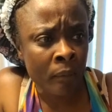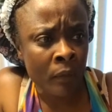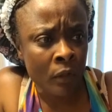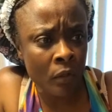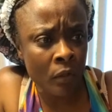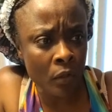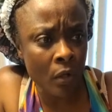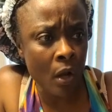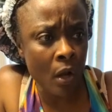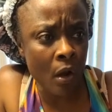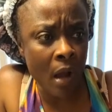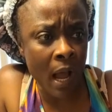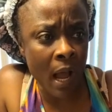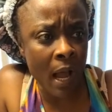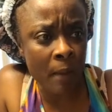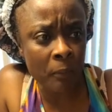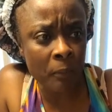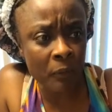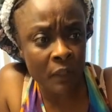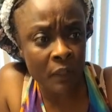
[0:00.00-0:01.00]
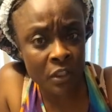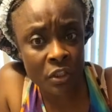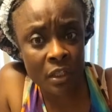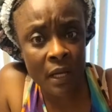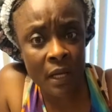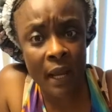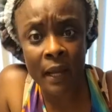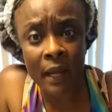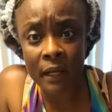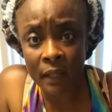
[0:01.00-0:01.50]
you know i
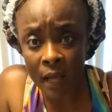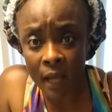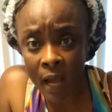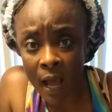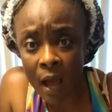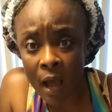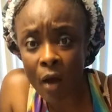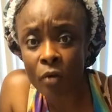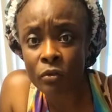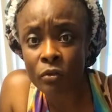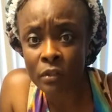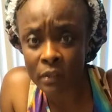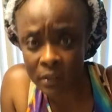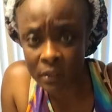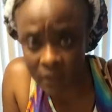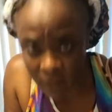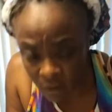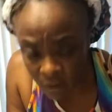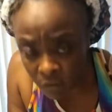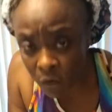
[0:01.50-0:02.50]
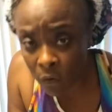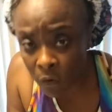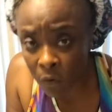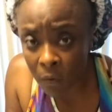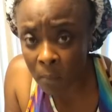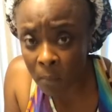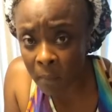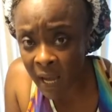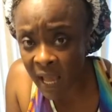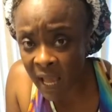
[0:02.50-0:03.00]
appreciate how
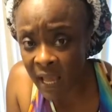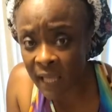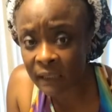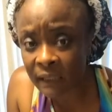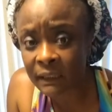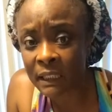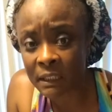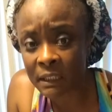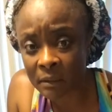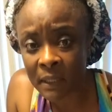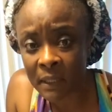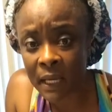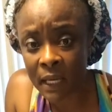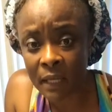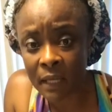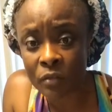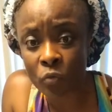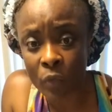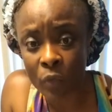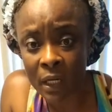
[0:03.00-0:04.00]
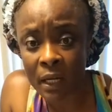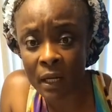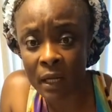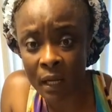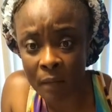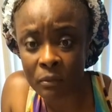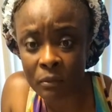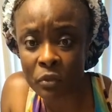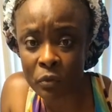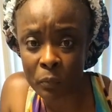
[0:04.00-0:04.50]
civil my ex-husband is when it
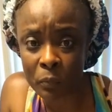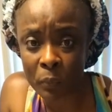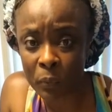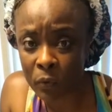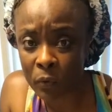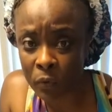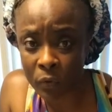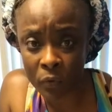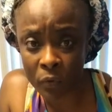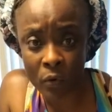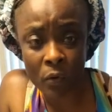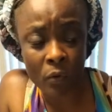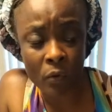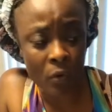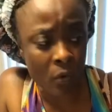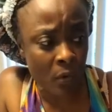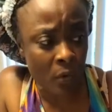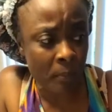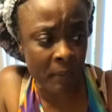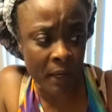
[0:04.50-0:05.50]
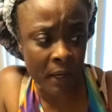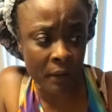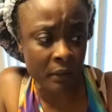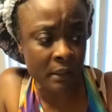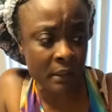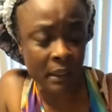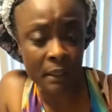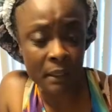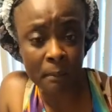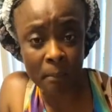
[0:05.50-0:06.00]
comes to
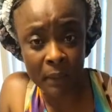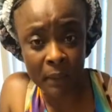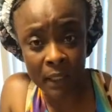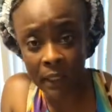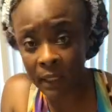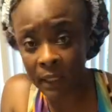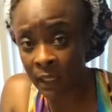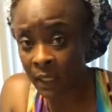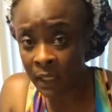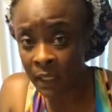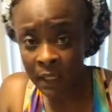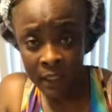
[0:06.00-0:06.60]
co-parenting but